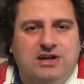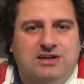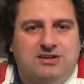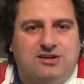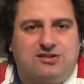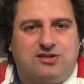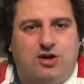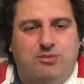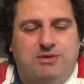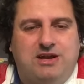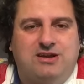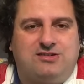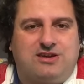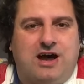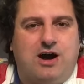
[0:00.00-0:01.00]
There's so
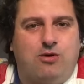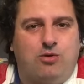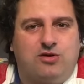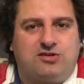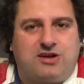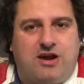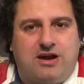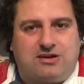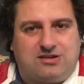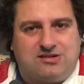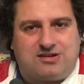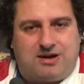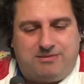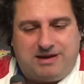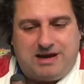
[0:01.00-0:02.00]
many Star Wars characters
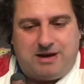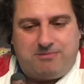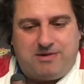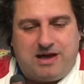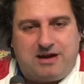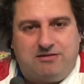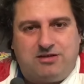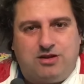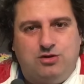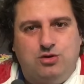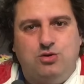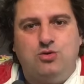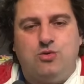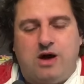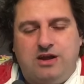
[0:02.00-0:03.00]
coming up out of the
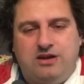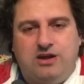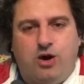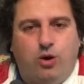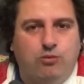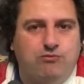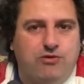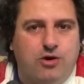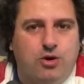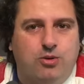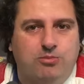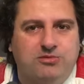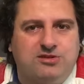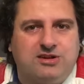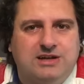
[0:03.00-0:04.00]
new and the old
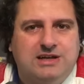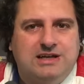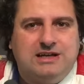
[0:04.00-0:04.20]
films.